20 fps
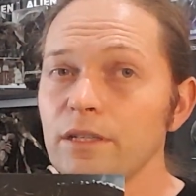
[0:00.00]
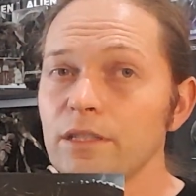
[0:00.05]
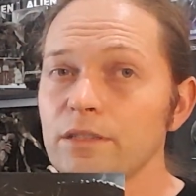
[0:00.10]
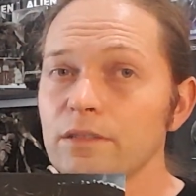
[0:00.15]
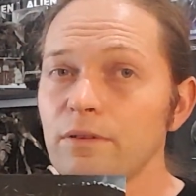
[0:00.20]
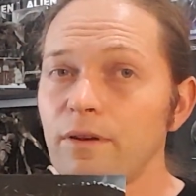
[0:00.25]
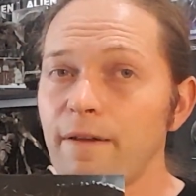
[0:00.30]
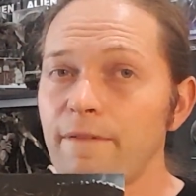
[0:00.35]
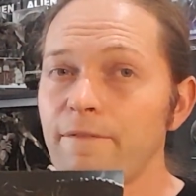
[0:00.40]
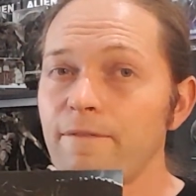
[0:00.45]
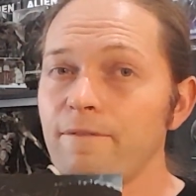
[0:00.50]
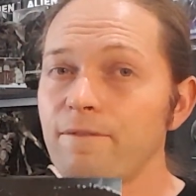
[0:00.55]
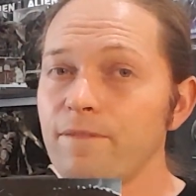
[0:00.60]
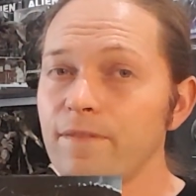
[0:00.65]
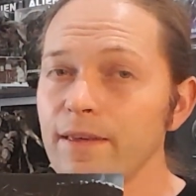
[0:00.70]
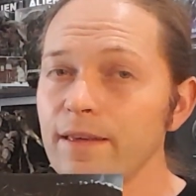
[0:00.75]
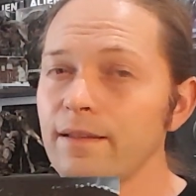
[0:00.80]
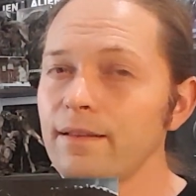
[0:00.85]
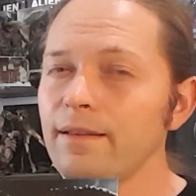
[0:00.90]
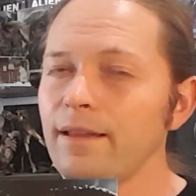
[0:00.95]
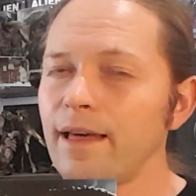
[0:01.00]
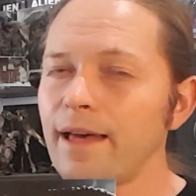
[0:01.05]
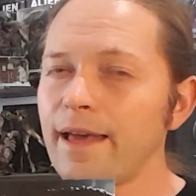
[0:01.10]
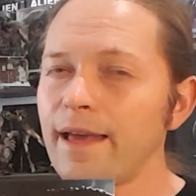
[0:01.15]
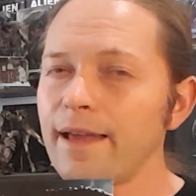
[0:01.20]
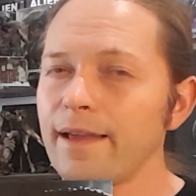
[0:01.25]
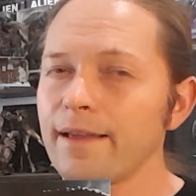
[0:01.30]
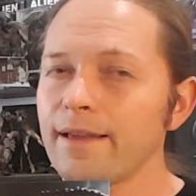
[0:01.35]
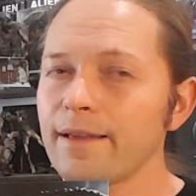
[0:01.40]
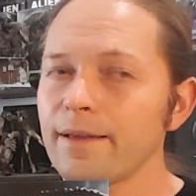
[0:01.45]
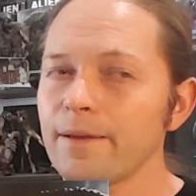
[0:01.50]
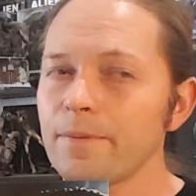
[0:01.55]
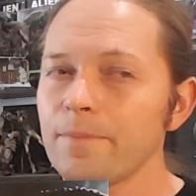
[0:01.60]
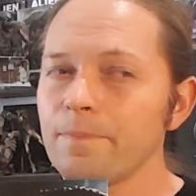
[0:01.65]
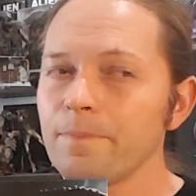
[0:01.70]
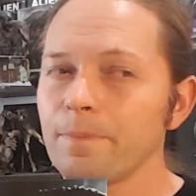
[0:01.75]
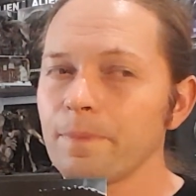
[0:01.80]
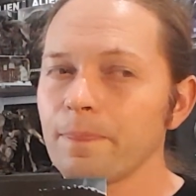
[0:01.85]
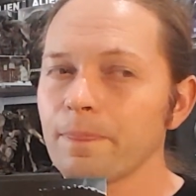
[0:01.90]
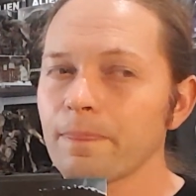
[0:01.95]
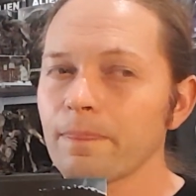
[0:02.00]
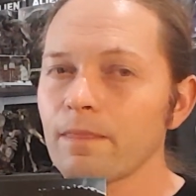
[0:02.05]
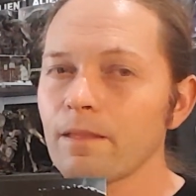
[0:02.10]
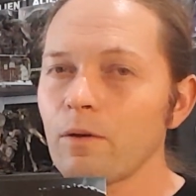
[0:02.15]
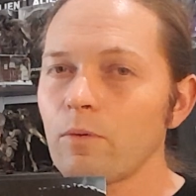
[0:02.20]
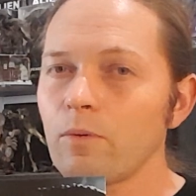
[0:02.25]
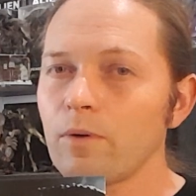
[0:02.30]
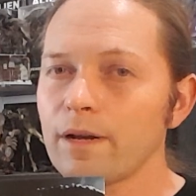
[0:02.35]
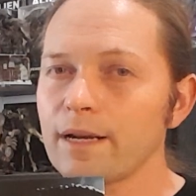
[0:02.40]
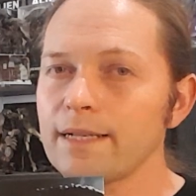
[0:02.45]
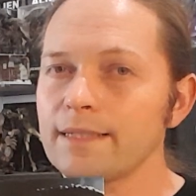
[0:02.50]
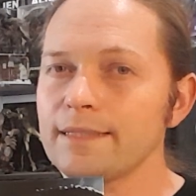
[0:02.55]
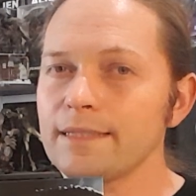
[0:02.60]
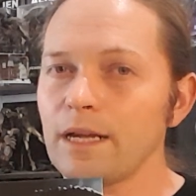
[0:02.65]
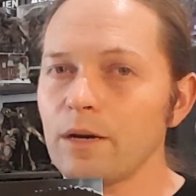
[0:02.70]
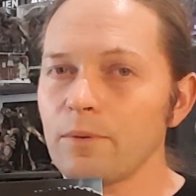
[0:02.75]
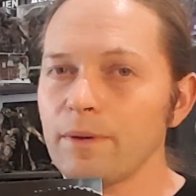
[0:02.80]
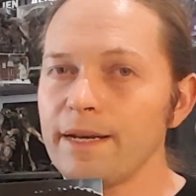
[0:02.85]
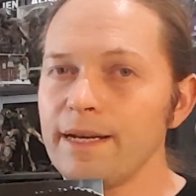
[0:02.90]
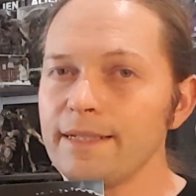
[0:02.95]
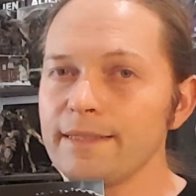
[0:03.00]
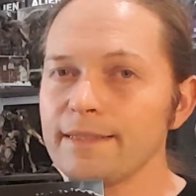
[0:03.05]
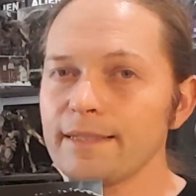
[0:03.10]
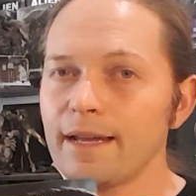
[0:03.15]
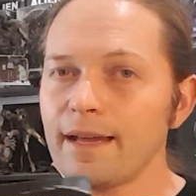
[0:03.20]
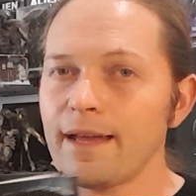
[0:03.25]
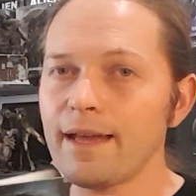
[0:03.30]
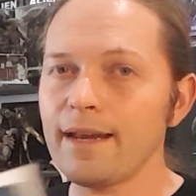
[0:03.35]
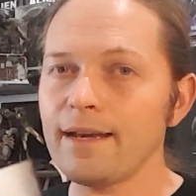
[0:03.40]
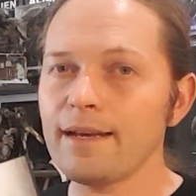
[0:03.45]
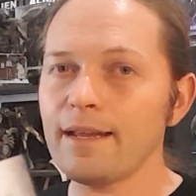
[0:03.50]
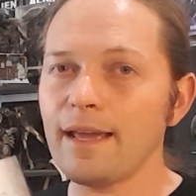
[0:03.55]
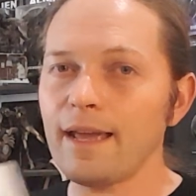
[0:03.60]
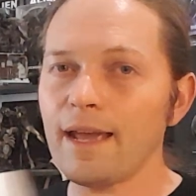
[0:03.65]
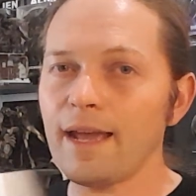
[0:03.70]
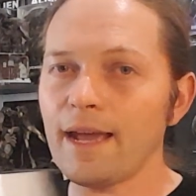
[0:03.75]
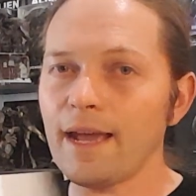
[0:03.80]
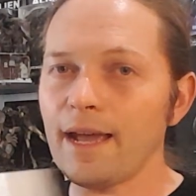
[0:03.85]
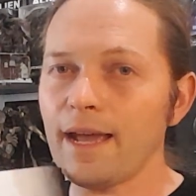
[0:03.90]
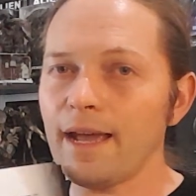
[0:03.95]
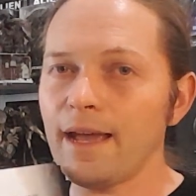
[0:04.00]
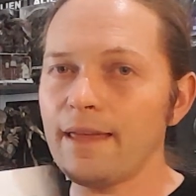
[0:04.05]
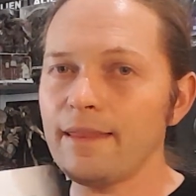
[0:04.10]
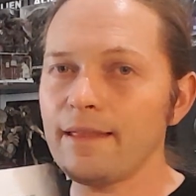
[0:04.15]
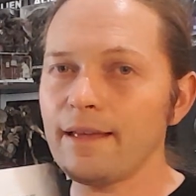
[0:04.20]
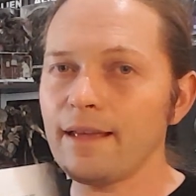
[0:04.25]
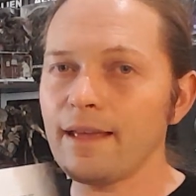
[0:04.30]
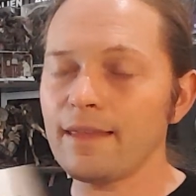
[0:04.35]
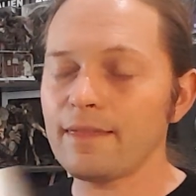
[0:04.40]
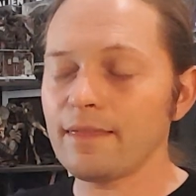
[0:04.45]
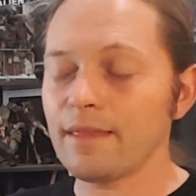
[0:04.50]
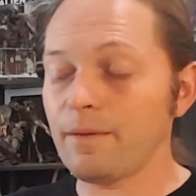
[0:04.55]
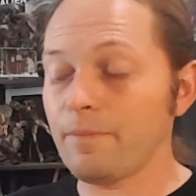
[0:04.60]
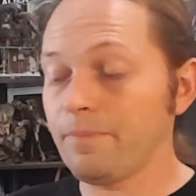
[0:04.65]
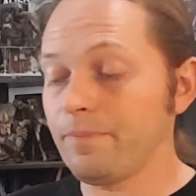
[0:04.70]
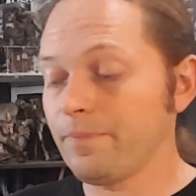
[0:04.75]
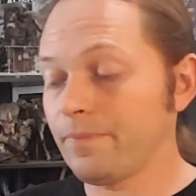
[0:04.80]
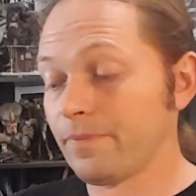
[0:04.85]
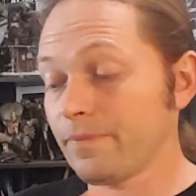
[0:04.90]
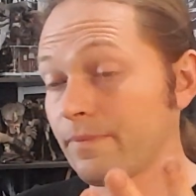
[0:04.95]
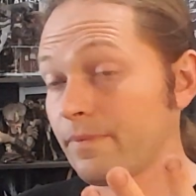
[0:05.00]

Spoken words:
So I feel like we're going to see a redesign and then get them.